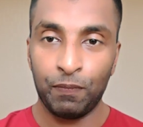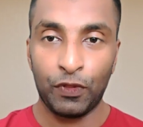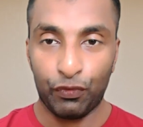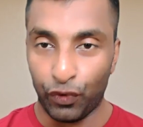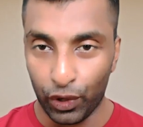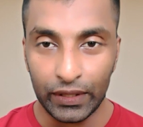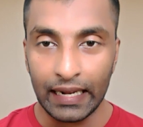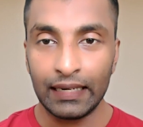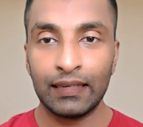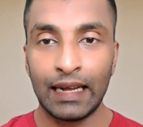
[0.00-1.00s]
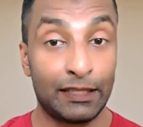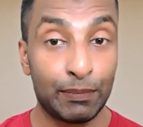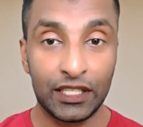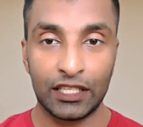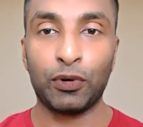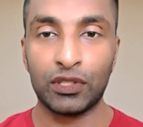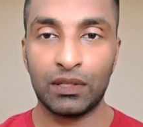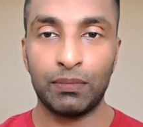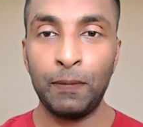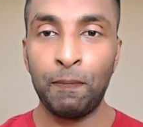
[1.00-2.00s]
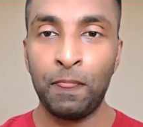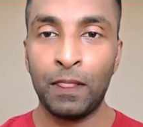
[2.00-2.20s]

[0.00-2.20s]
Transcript: Follow that as much as possible.